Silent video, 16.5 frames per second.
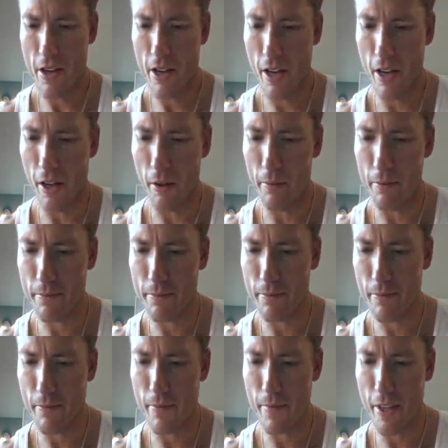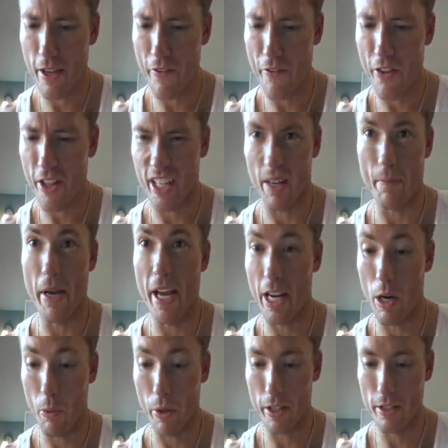I feel like I'm
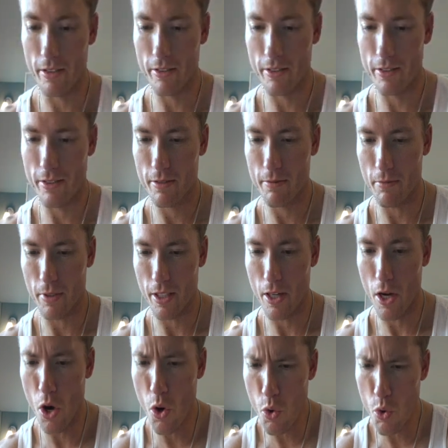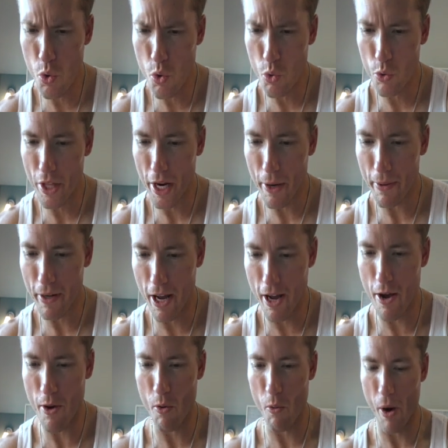echoing. Ooh, there we go.
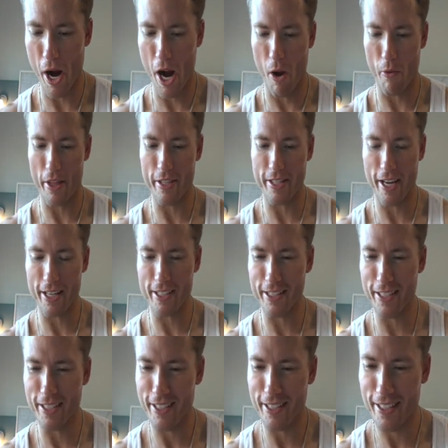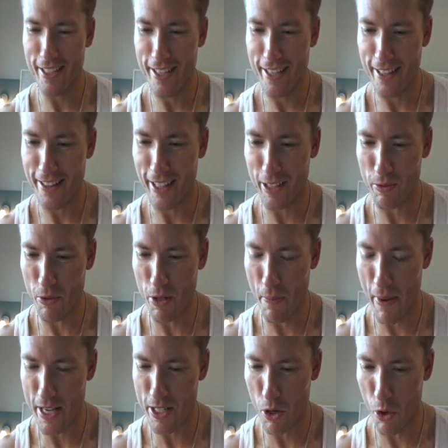Oh, wow, that's one
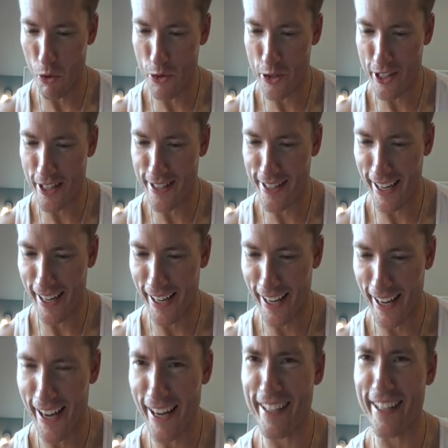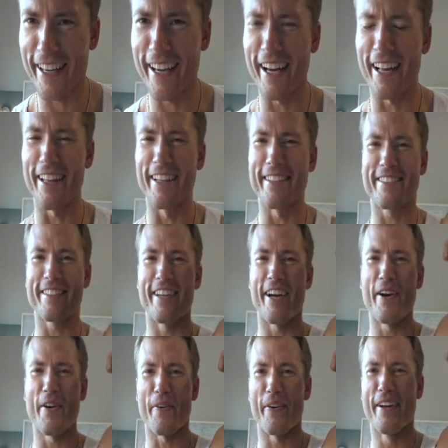of the best ultras in the set. Heck yeah, let's
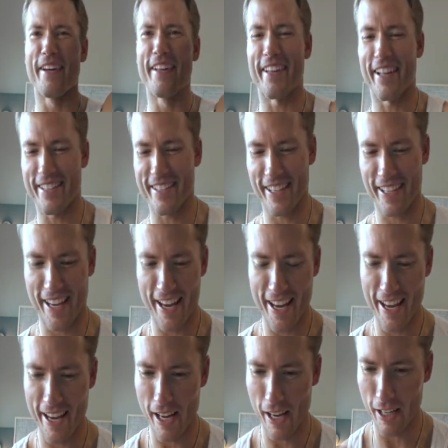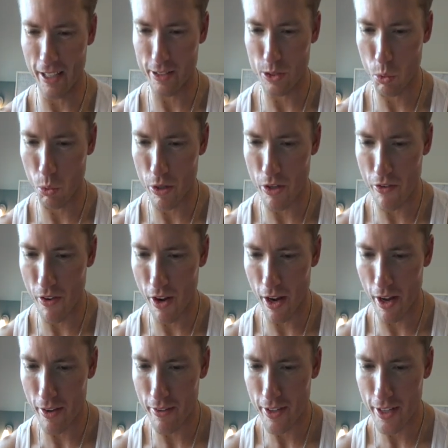go. That's like a
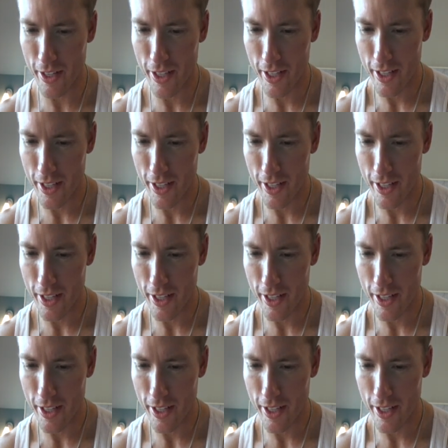$25